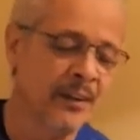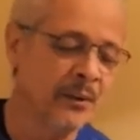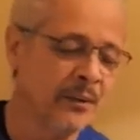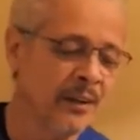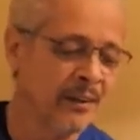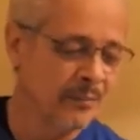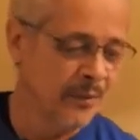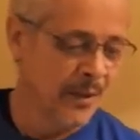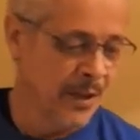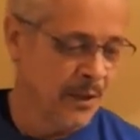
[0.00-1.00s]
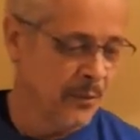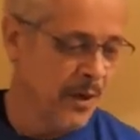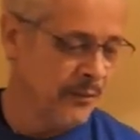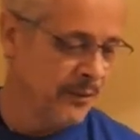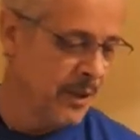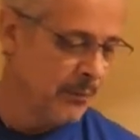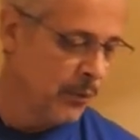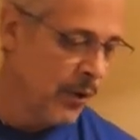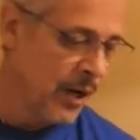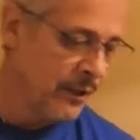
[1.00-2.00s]
Okay. Question number
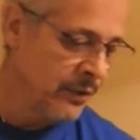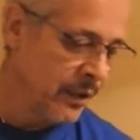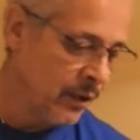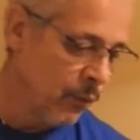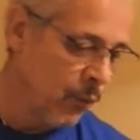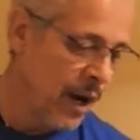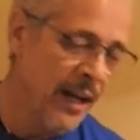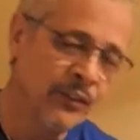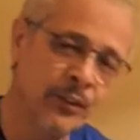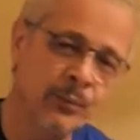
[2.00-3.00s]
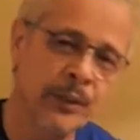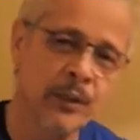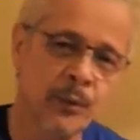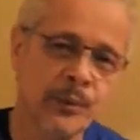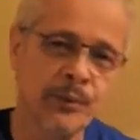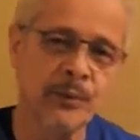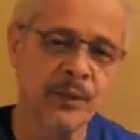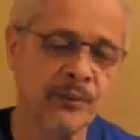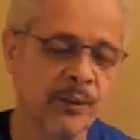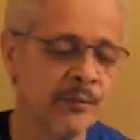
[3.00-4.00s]
one, why should we go with
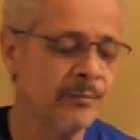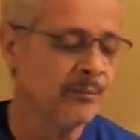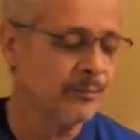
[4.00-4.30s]
USA?